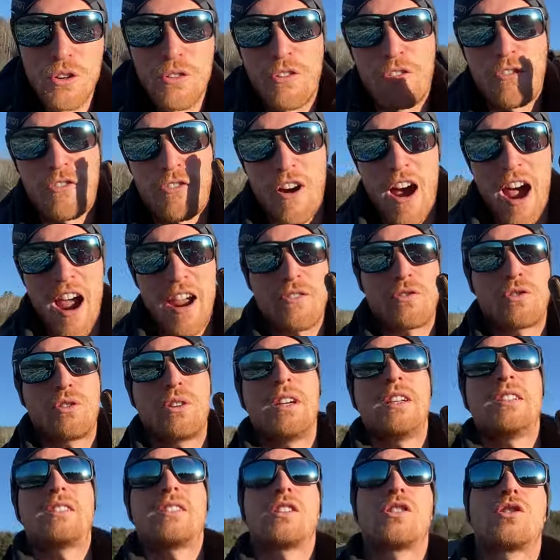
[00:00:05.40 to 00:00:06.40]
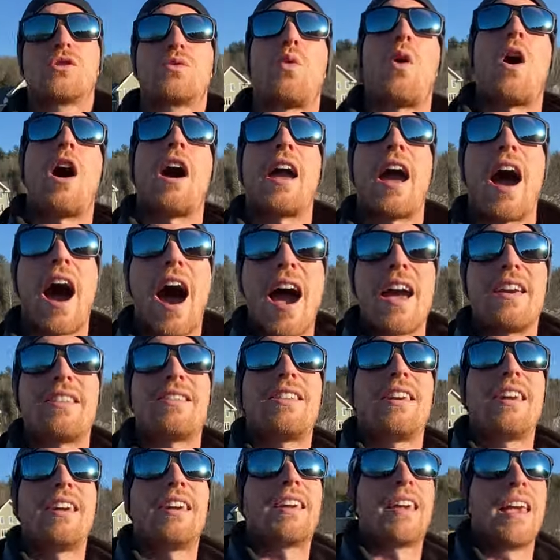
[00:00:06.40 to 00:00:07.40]
5 reasons why I
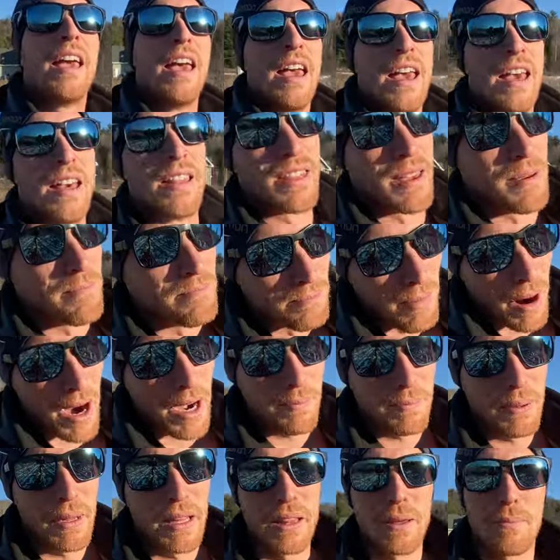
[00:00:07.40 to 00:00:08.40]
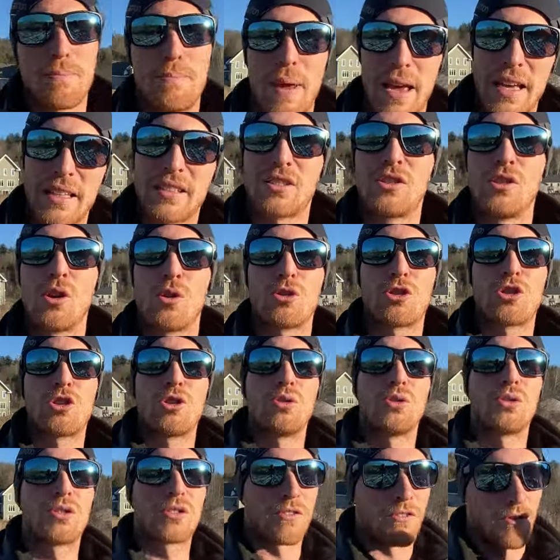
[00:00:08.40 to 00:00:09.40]
think they might be the best
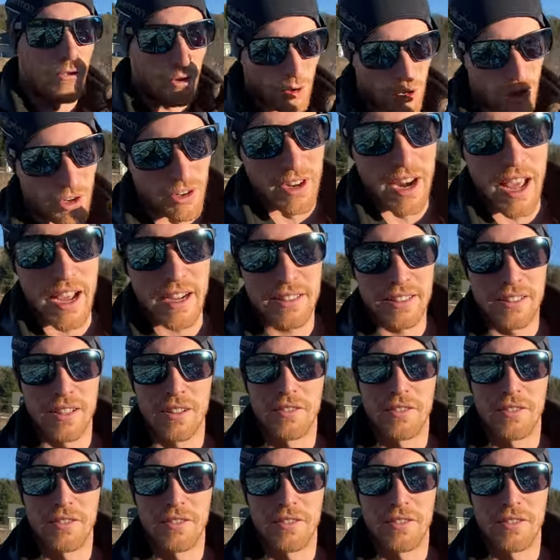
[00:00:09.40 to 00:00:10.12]
snowshoes for your next